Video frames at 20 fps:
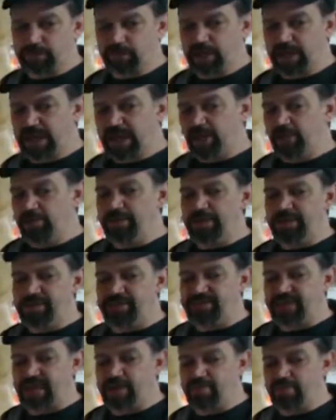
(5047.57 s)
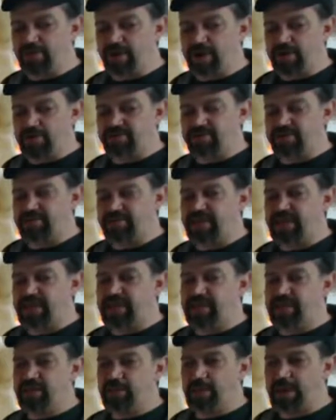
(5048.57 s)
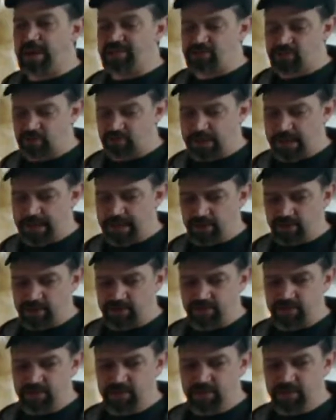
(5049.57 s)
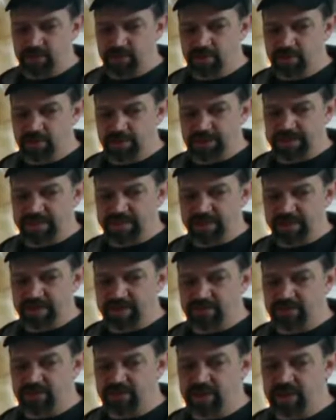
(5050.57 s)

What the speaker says: it'll be the same price as getting the Monster Makers latex.